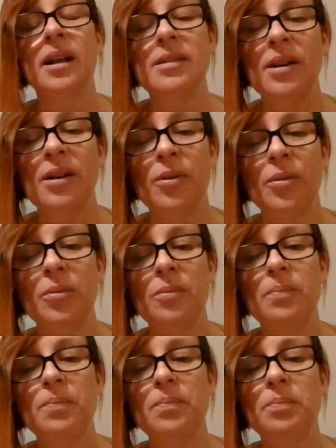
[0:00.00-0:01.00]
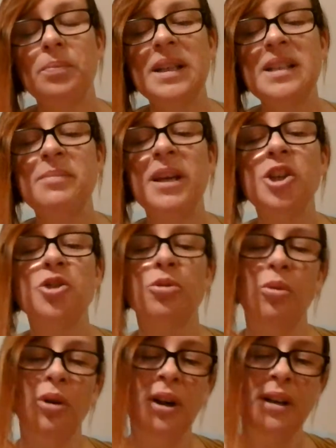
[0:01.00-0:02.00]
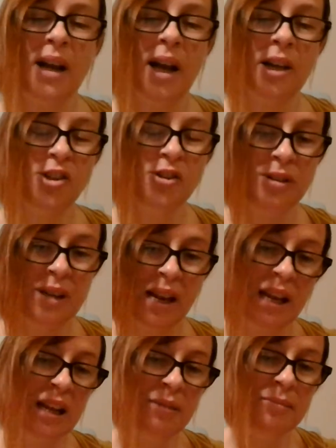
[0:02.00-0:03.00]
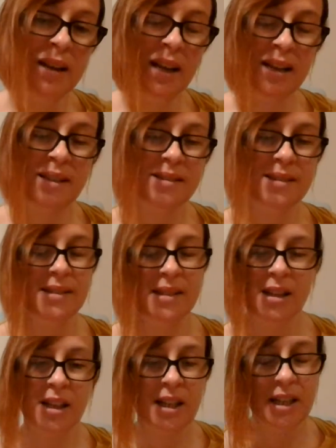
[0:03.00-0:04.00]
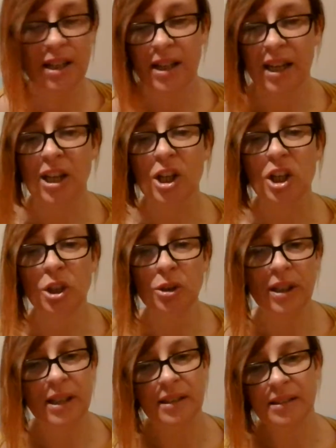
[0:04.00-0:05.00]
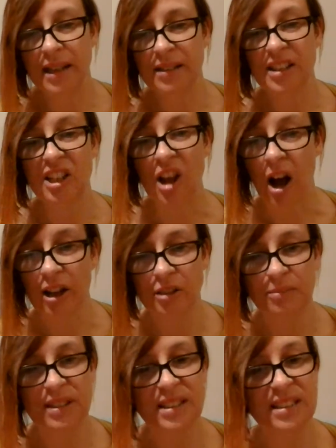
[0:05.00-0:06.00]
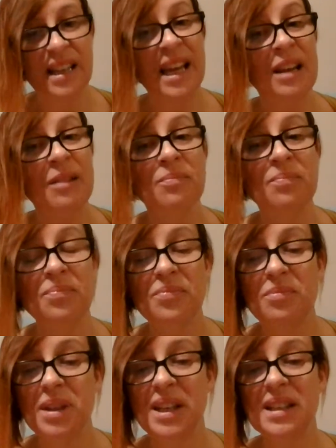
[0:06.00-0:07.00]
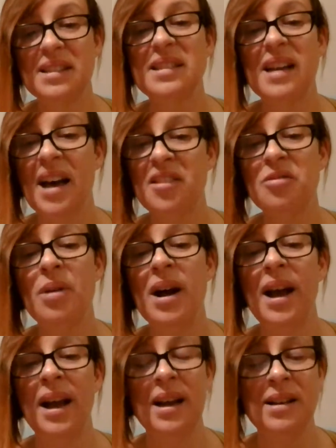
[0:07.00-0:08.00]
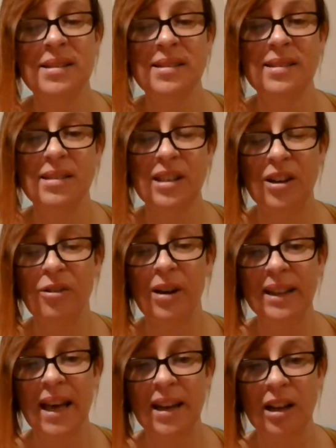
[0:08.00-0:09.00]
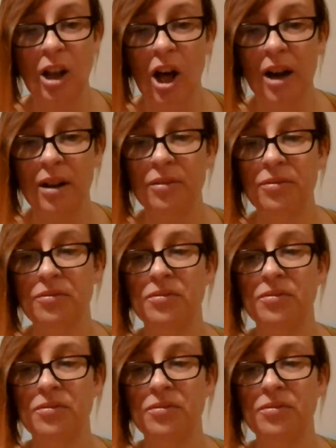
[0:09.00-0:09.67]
so please make sure that your name is included in the document's name, because otherwise, I get a lot of